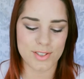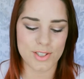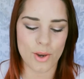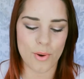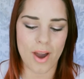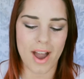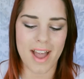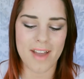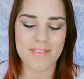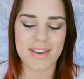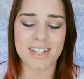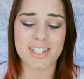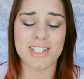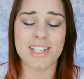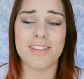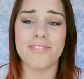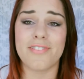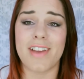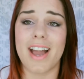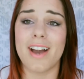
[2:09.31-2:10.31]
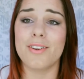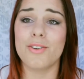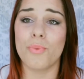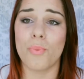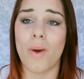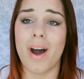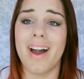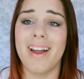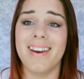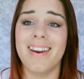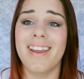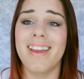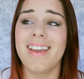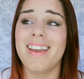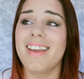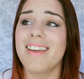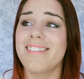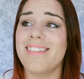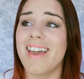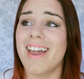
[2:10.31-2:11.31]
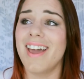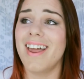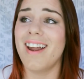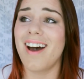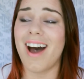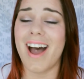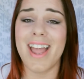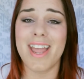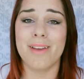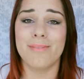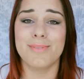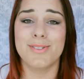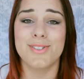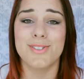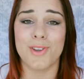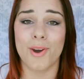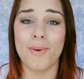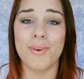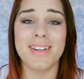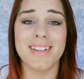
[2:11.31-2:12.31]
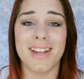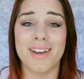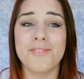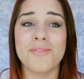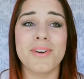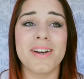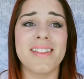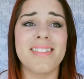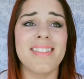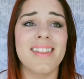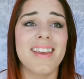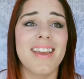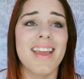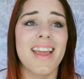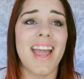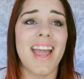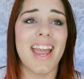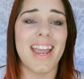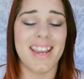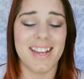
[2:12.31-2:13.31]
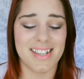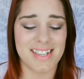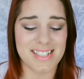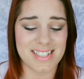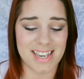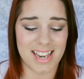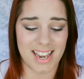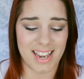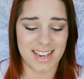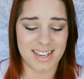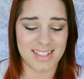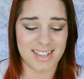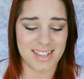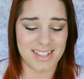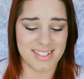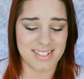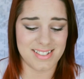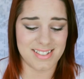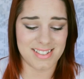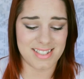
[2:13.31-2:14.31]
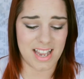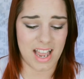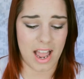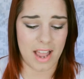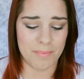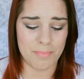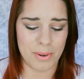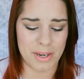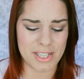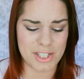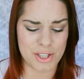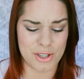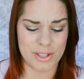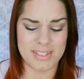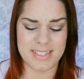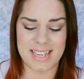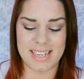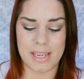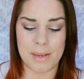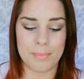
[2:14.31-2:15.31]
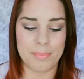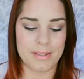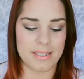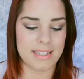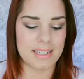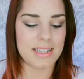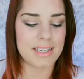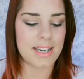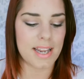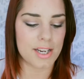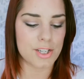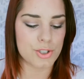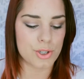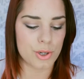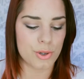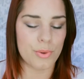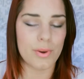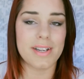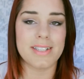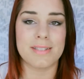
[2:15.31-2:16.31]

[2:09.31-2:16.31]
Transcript: So I've actually found one that I am so in love with and it is, I'm pretty sure it's like completely natural.